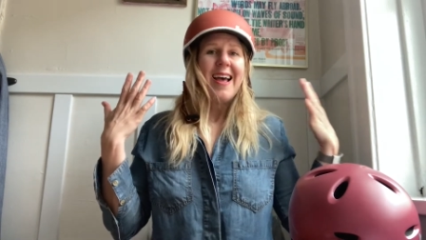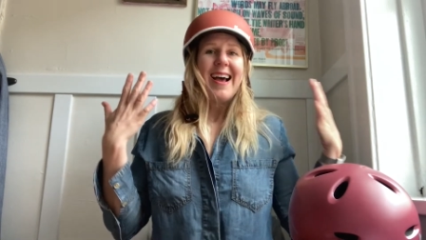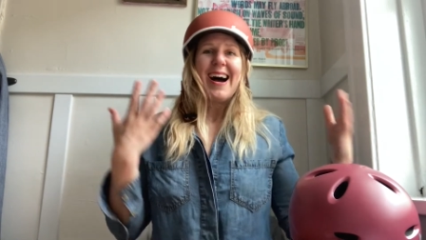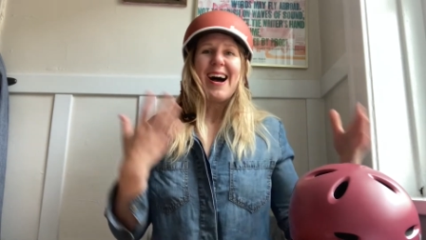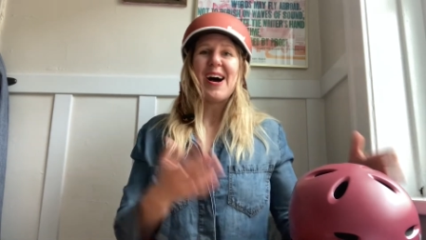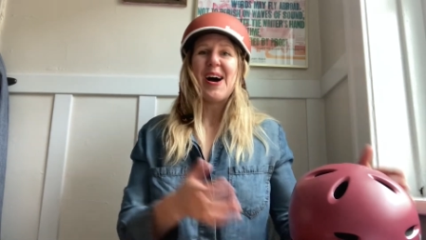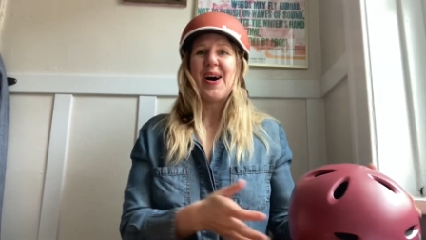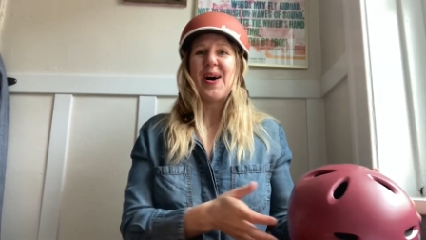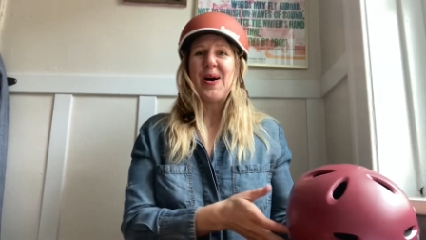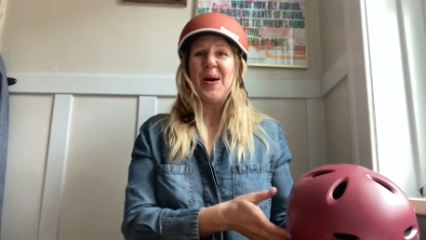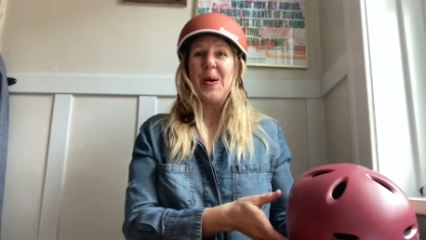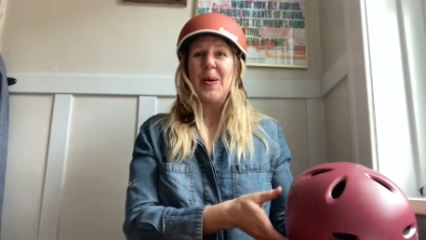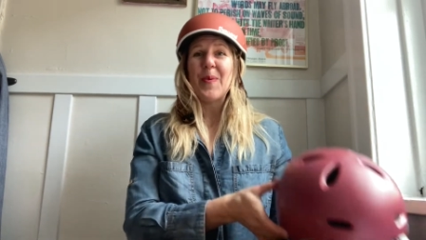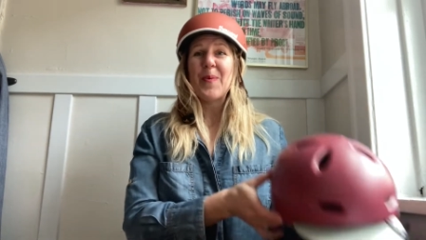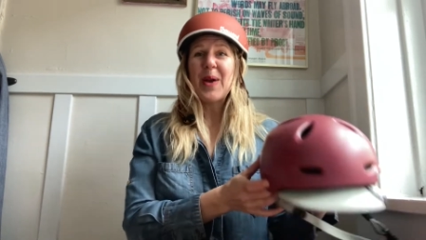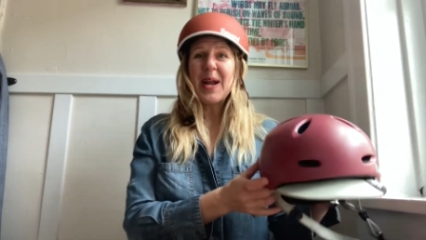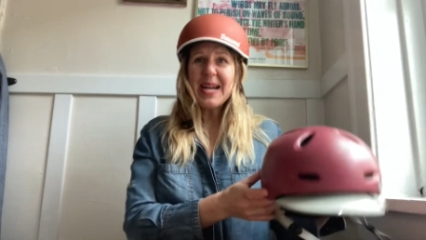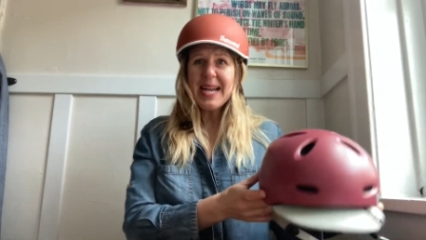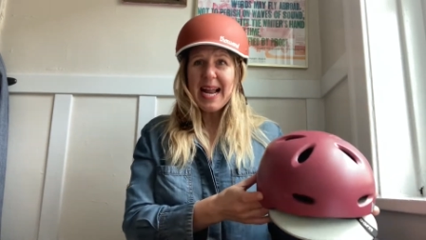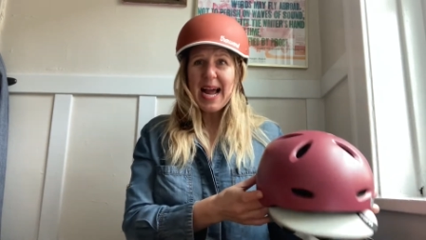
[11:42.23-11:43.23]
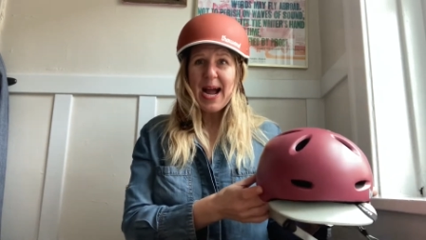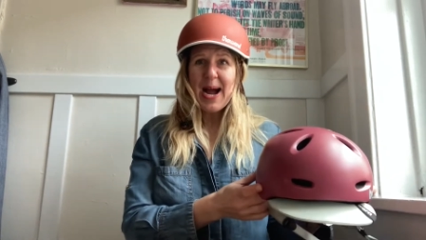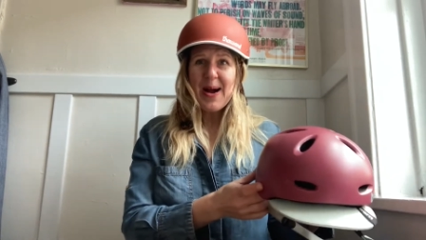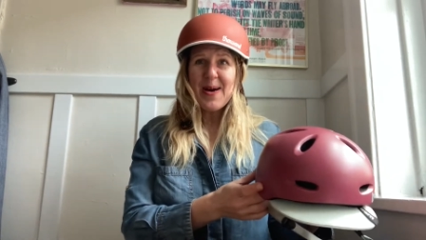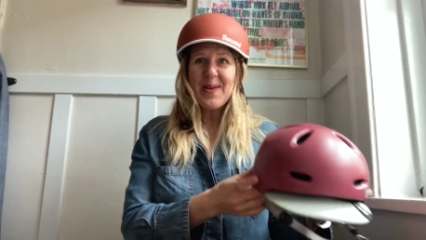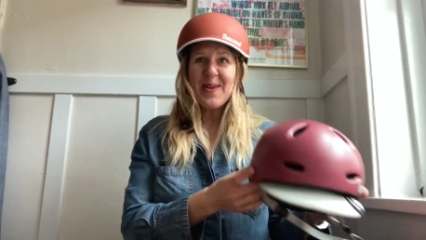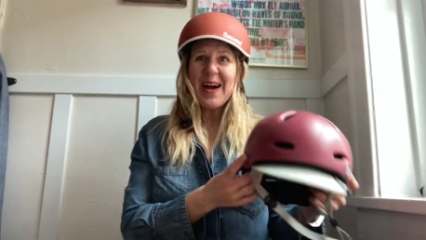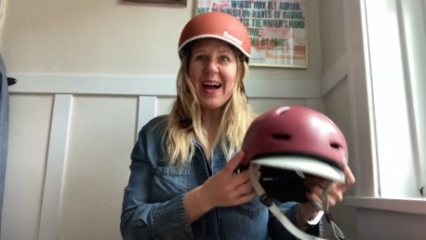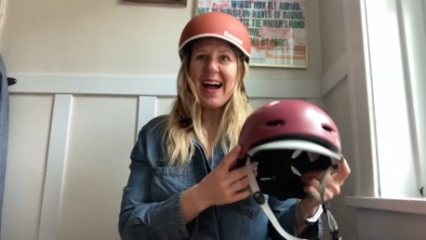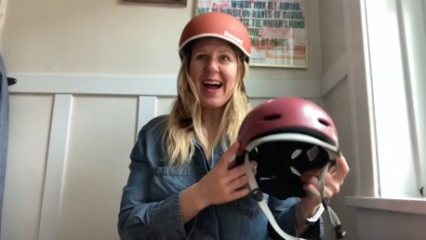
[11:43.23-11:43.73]
right
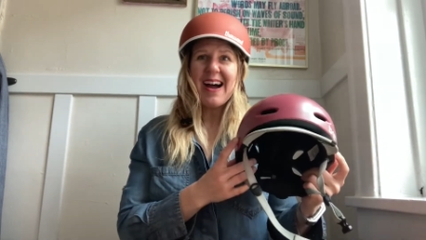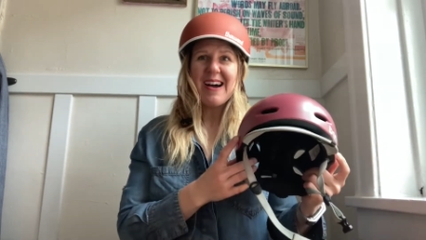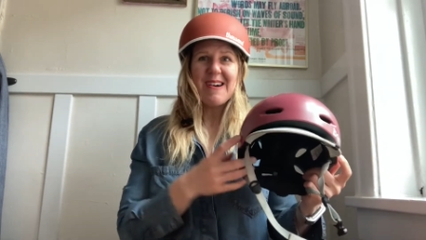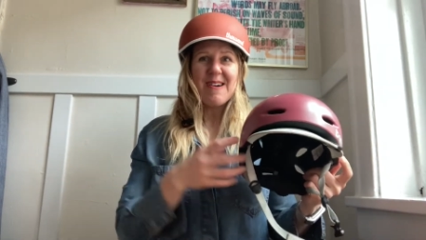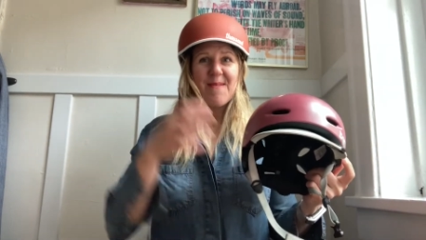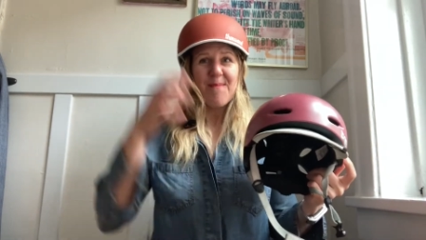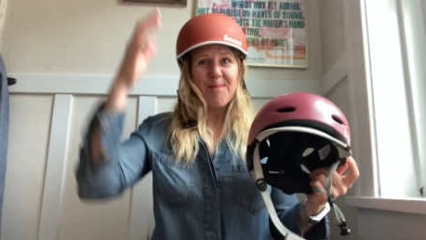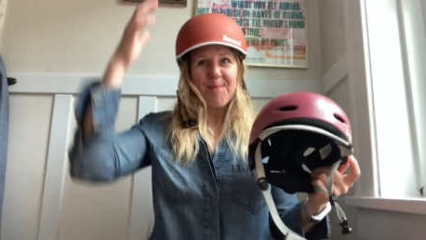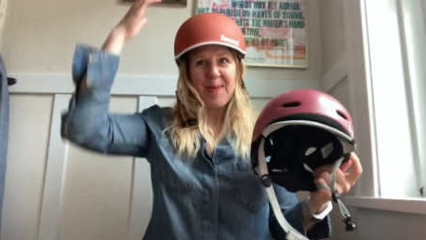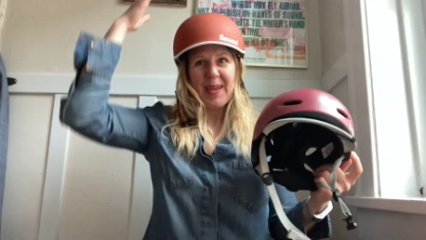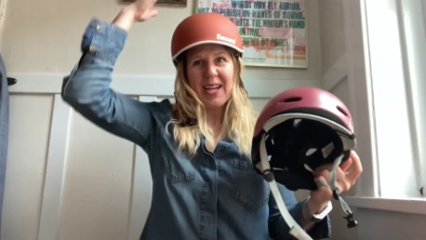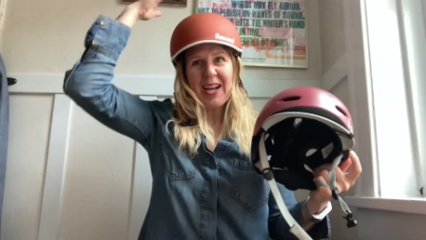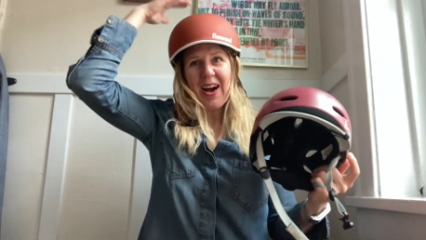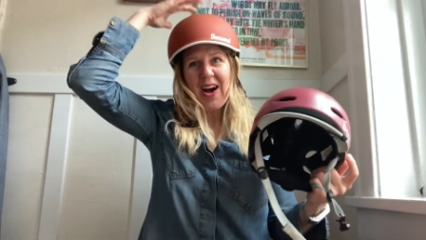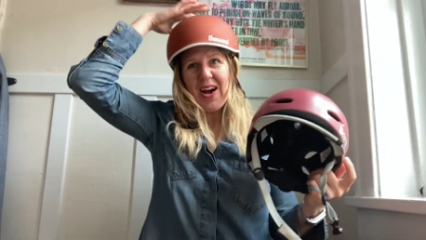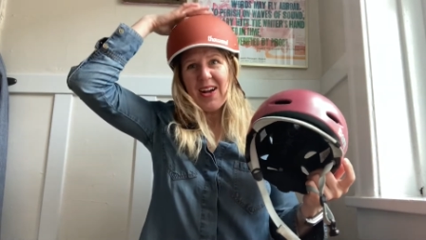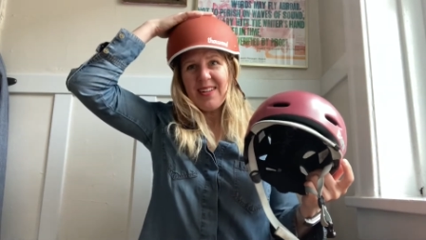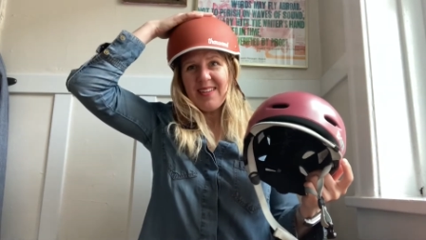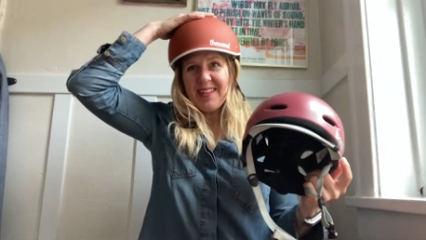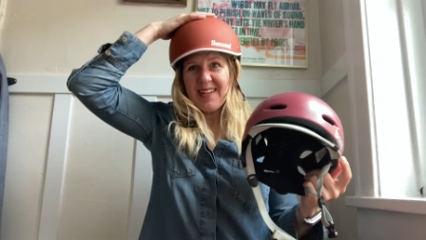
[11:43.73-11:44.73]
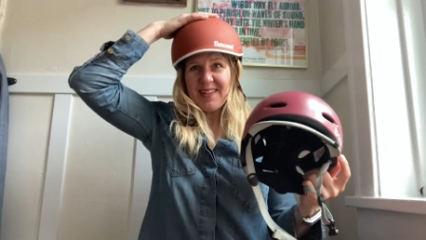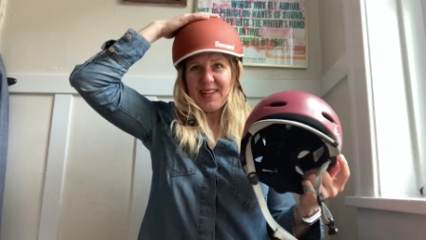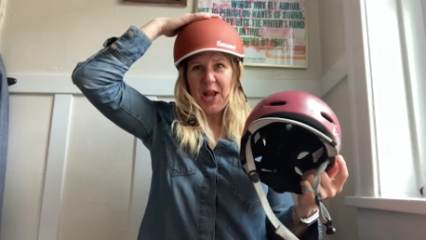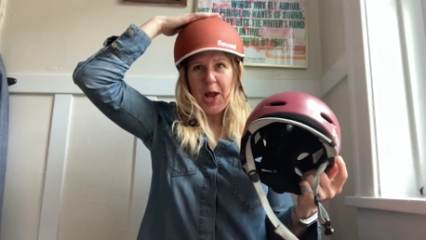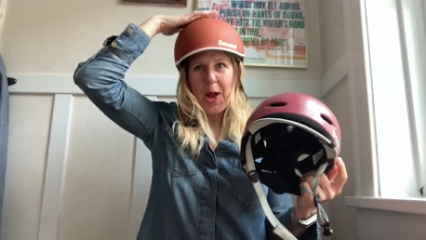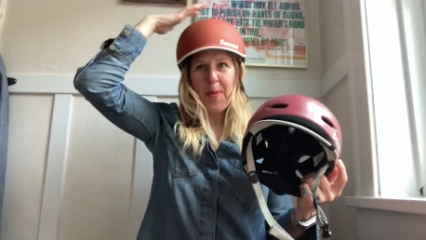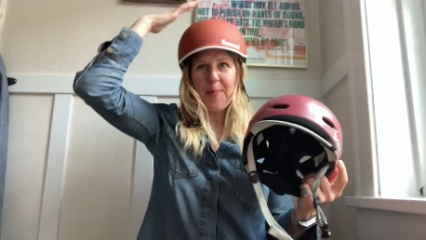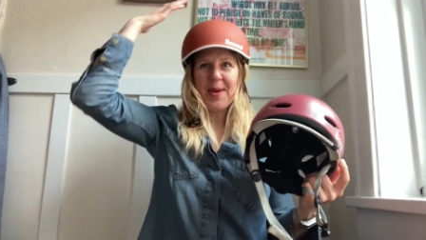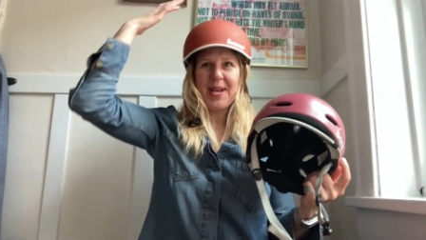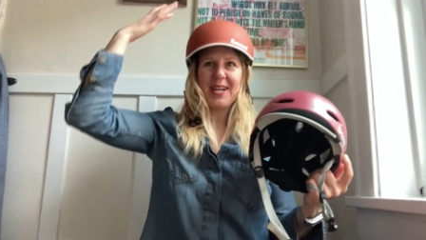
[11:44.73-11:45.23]
now, because this
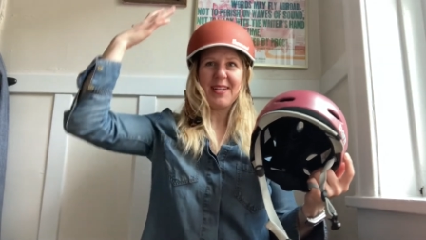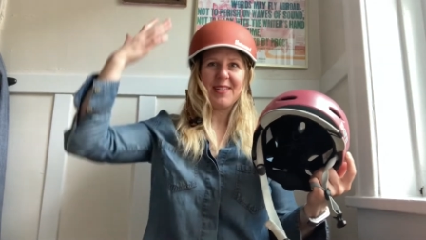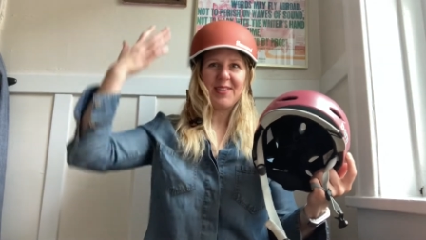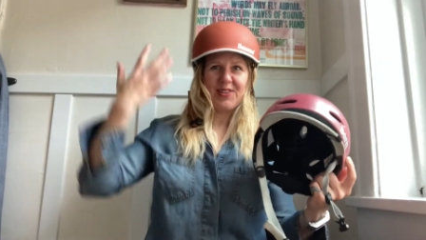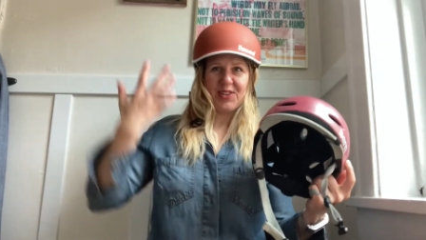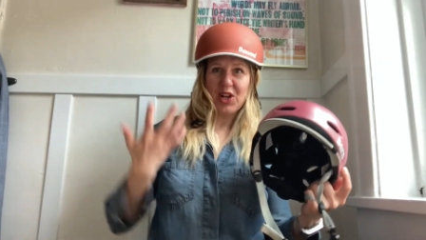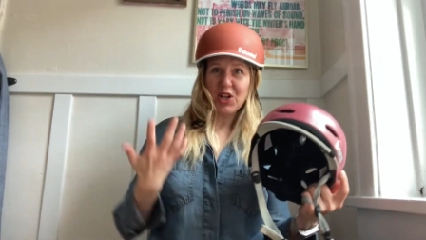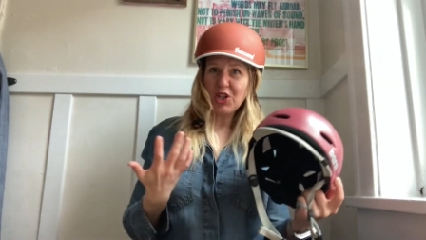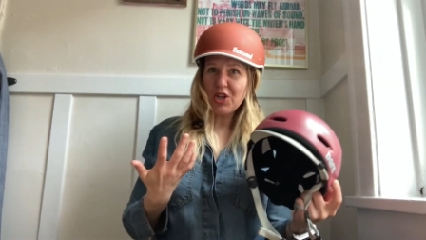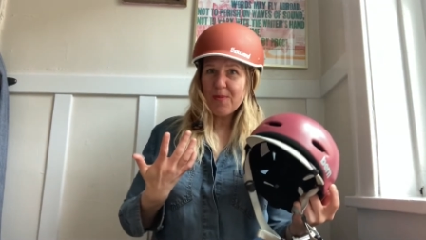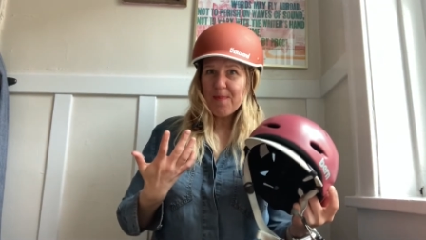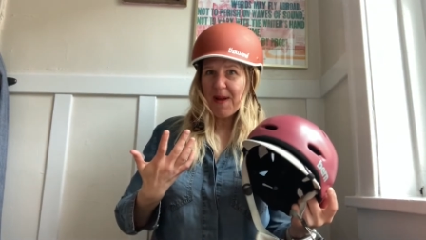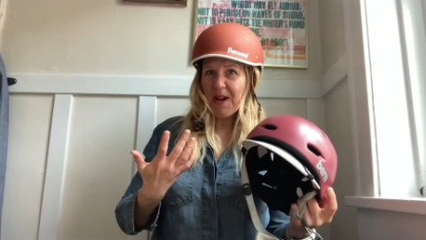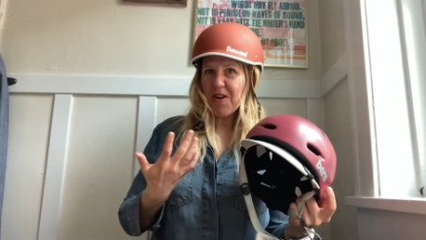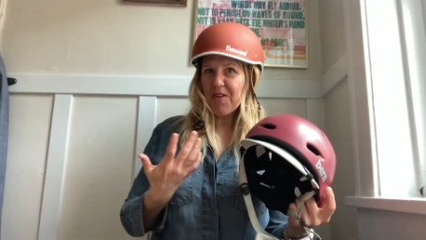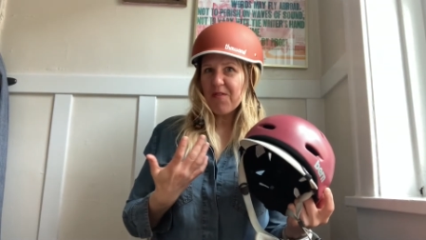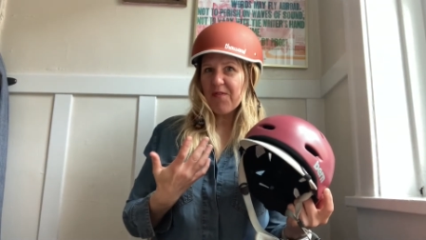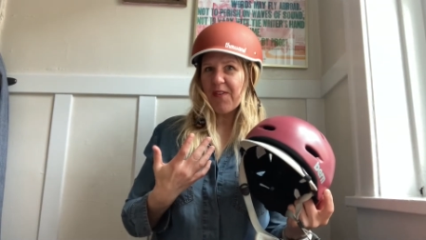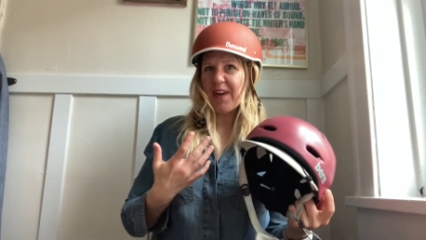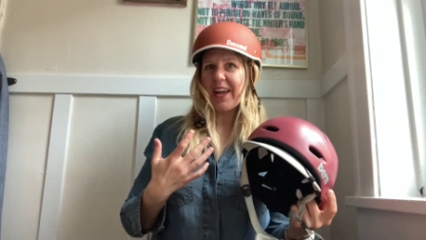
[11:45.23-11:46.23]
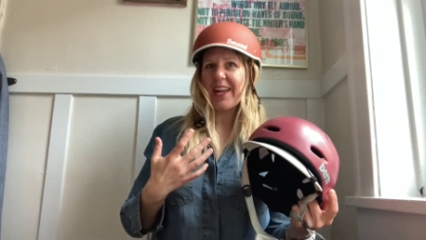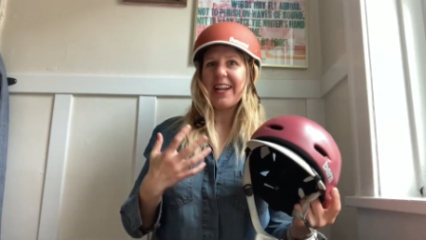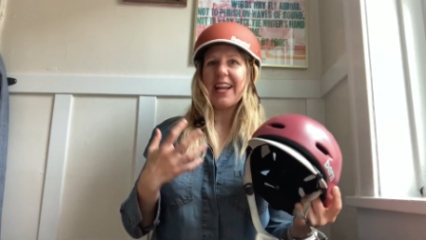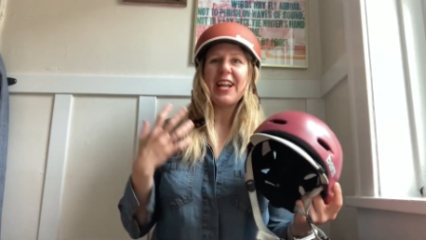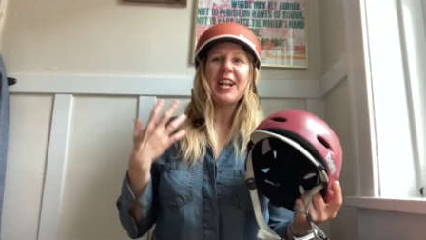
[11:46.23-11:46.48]
helmet is such a better fit,